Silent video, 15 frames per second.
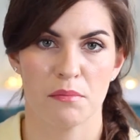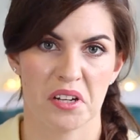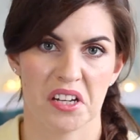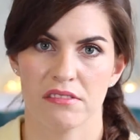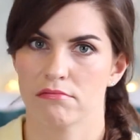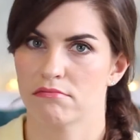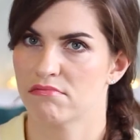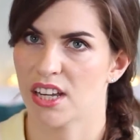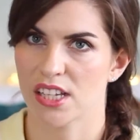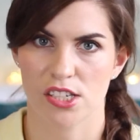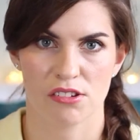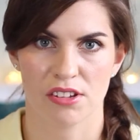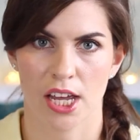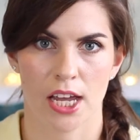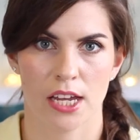but
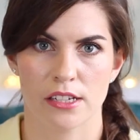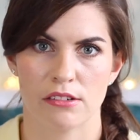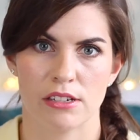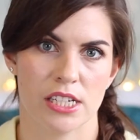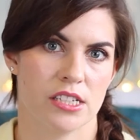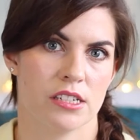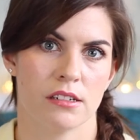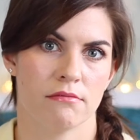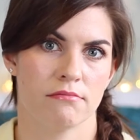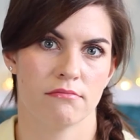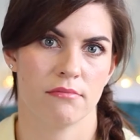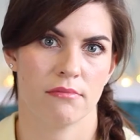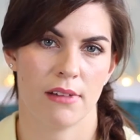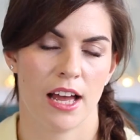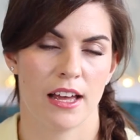that's okay. You don't need
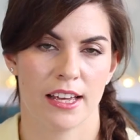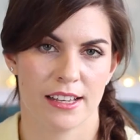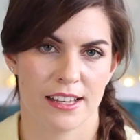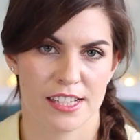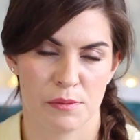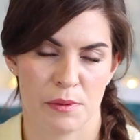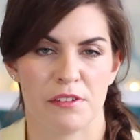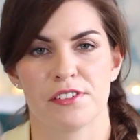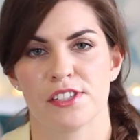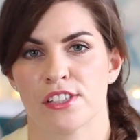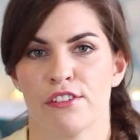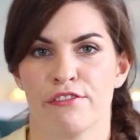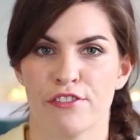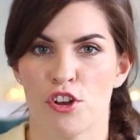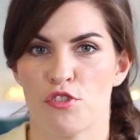to experience
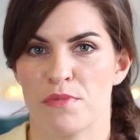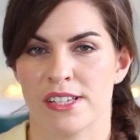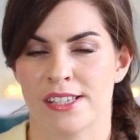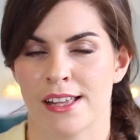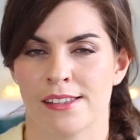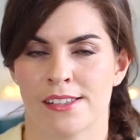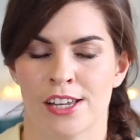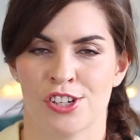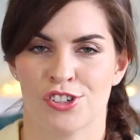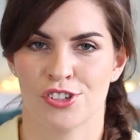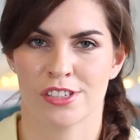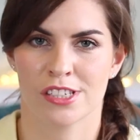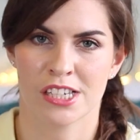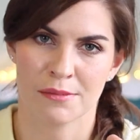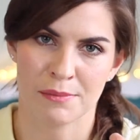the foamy
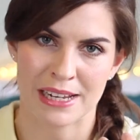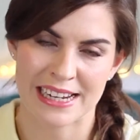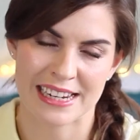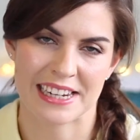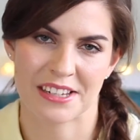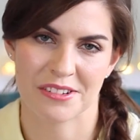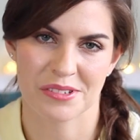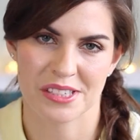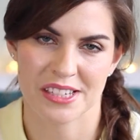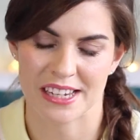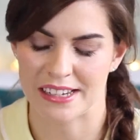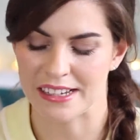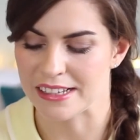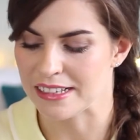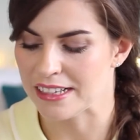sensation to be cleaning your
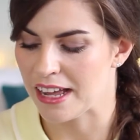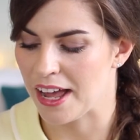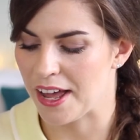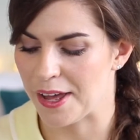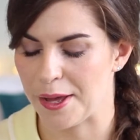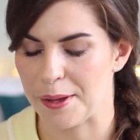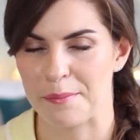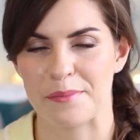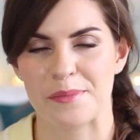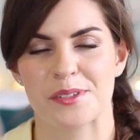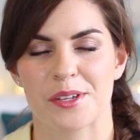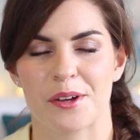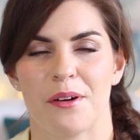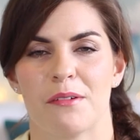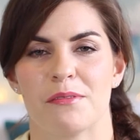skin.
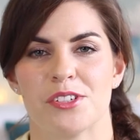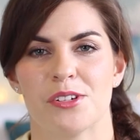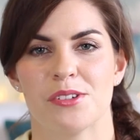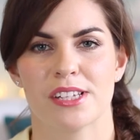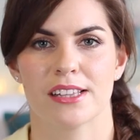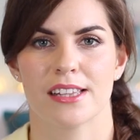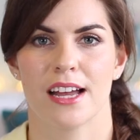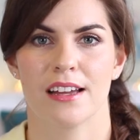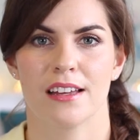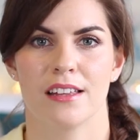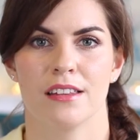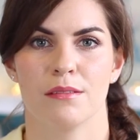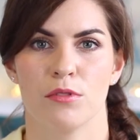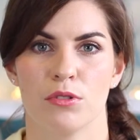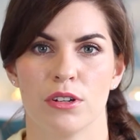So I was using that
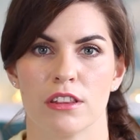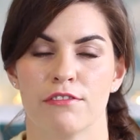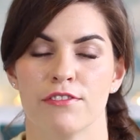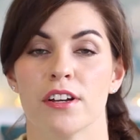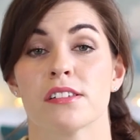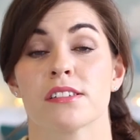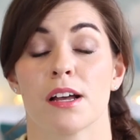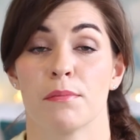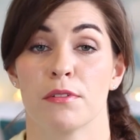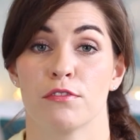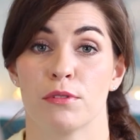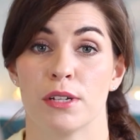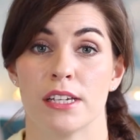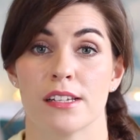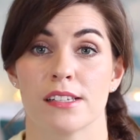in the morning the first couple
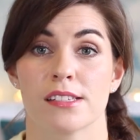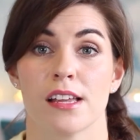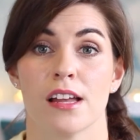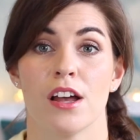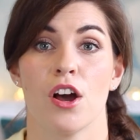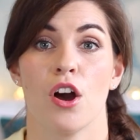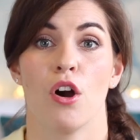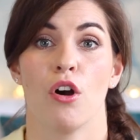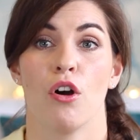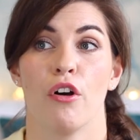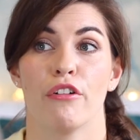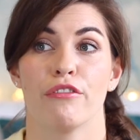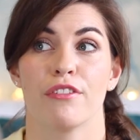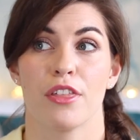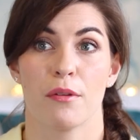of weeks
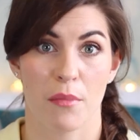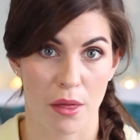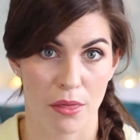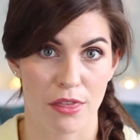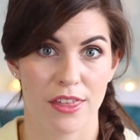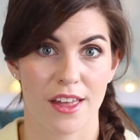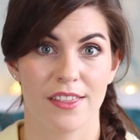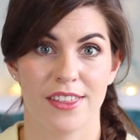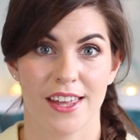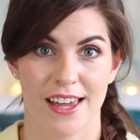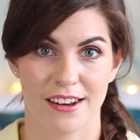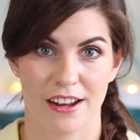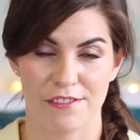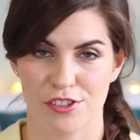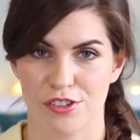of the month, and
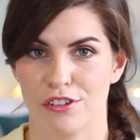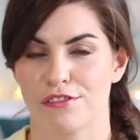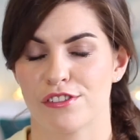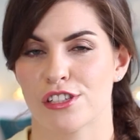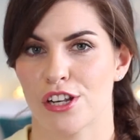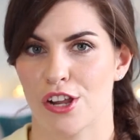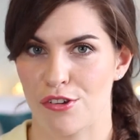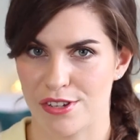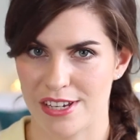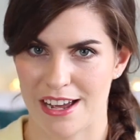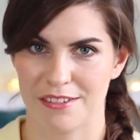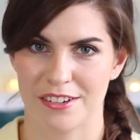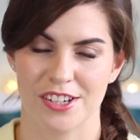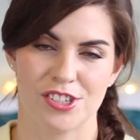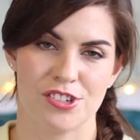then I've sort of slowed
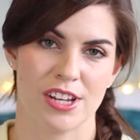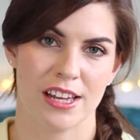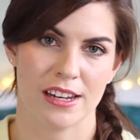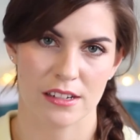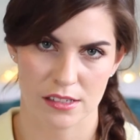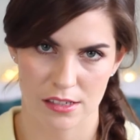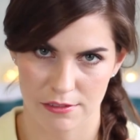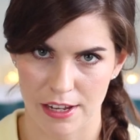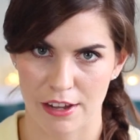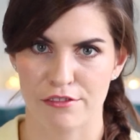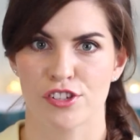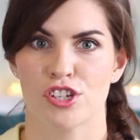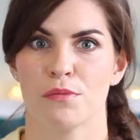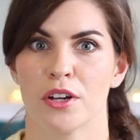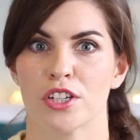down, because you can sort of
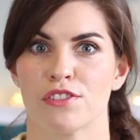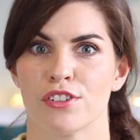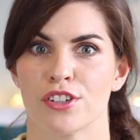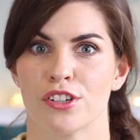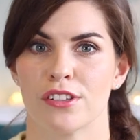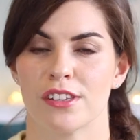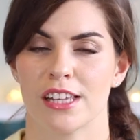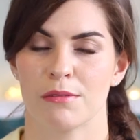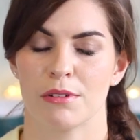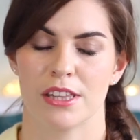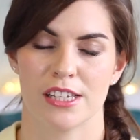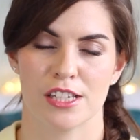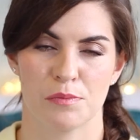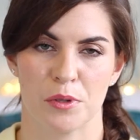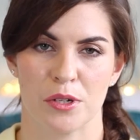have too much of a good thing
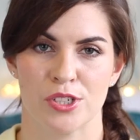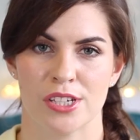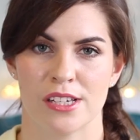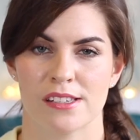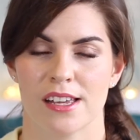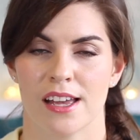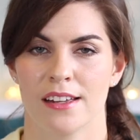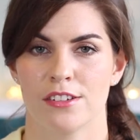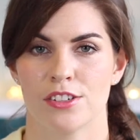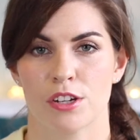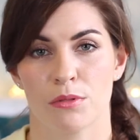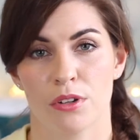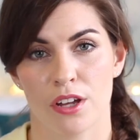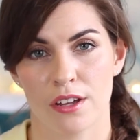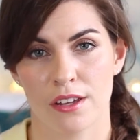with these brushes and you
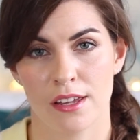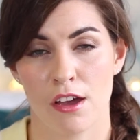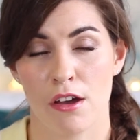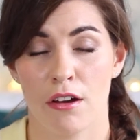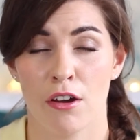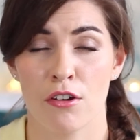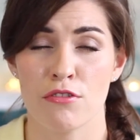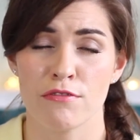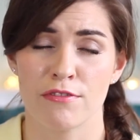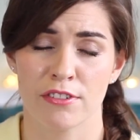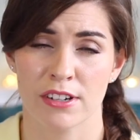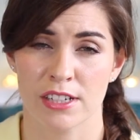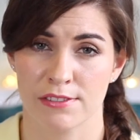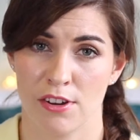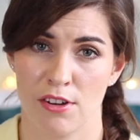don't want to over
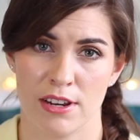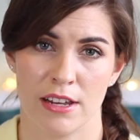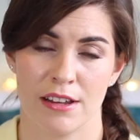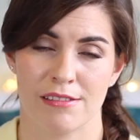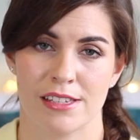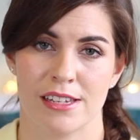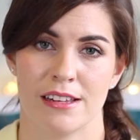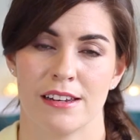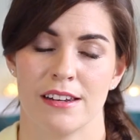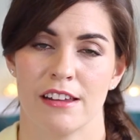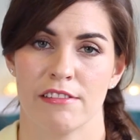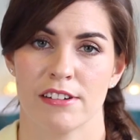exfoliate your skin and